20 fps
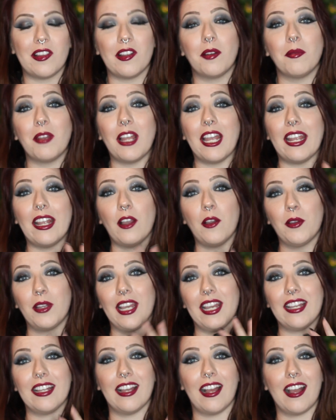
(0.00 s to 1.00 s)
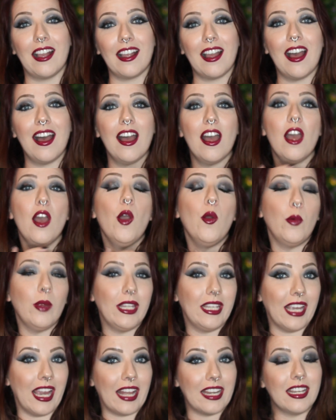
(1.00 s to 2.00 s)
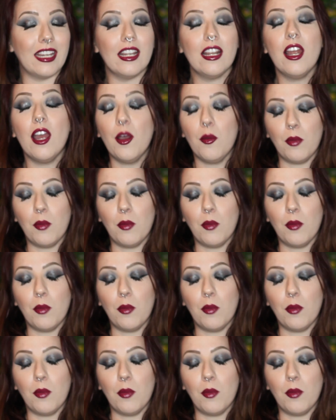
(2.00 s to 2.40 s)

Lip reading: And I'm like, okay, Gaga, we get it.